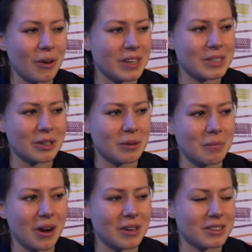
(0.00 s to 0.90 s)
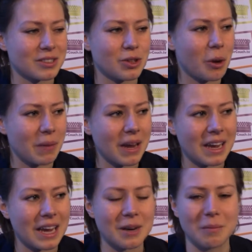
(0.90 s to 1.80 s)
only talking about
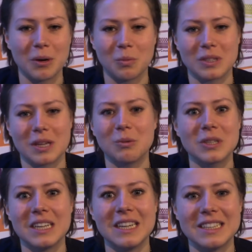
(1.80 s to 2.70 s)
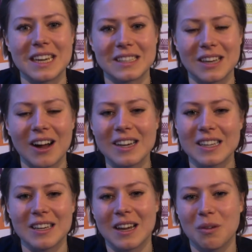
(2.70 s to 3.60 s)
shopping and about what they would eat that
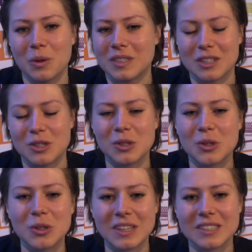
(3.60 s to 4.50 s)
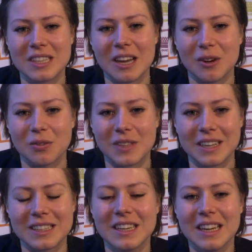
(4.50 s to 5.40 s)
night and what they should cook, instead of
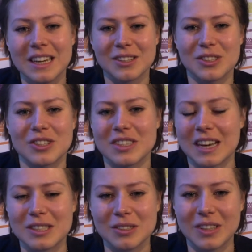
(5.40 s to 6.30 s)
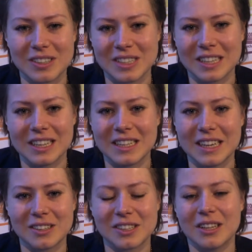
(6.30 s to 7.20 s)
that just next to their city
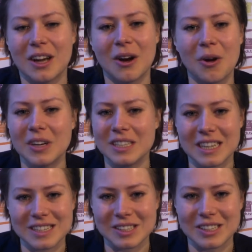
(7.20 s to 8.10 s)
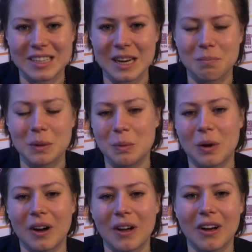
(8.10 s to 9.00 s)
there's a holy desert and
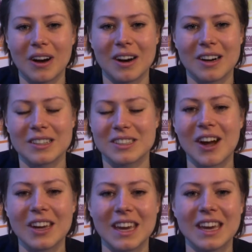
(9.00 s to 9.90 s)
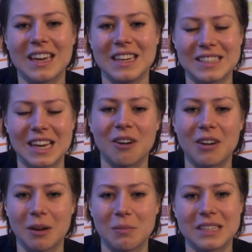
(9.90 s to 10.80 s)
people are dying in that
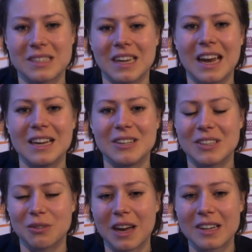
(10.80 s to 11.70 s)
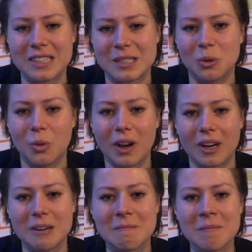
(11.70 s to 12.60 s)
area because they don't have access to
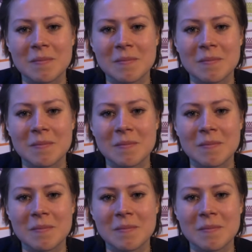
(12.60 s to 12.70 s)
water.